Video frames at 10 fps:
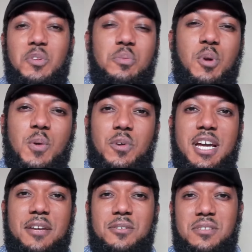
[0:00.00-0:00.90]
the point where
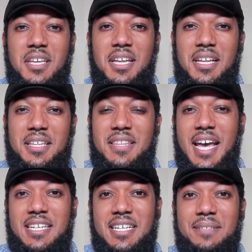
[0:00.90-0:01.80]
now you're seeing
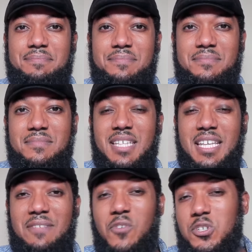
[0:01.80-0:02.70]
that the
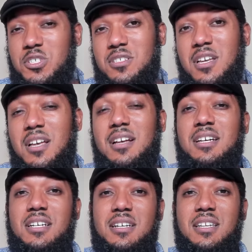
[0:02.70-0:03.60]
first,
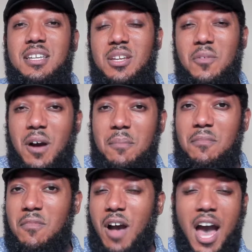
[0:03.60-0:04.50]

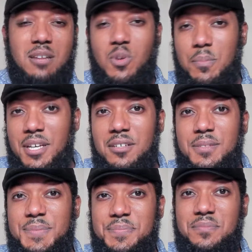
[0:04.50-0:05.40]

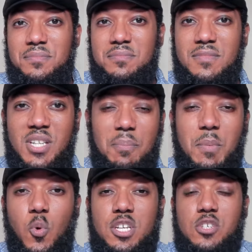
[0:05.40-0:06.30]
automobile,
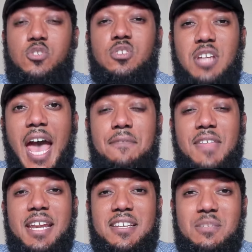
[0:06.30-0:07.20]
people wanted to have
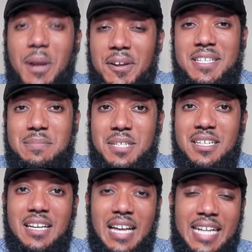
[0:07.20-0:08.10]
that experience, but
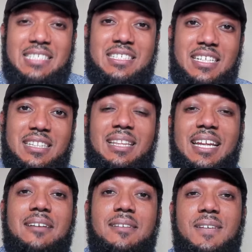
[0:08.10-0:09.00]
it's
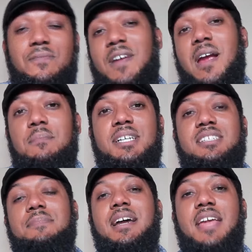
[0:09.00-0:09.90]
clearly very much
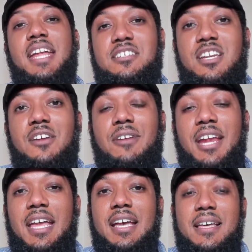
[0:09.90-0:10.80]
about an
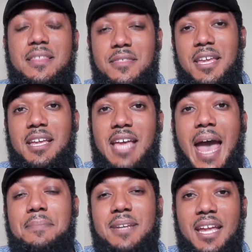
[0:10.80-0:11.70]
engineering thing
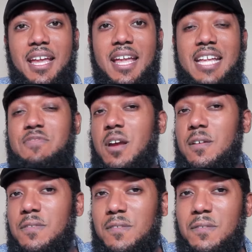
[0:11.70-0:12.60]
happening. It's very
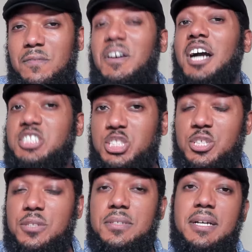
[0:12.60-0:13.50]

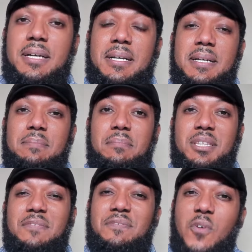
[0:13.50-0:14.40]
functional, but
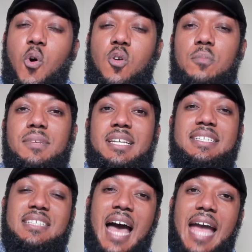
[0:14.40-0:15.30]
the form
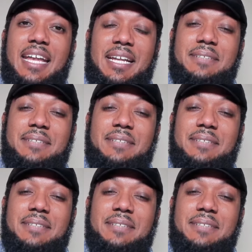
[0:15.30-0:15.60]
is lacking.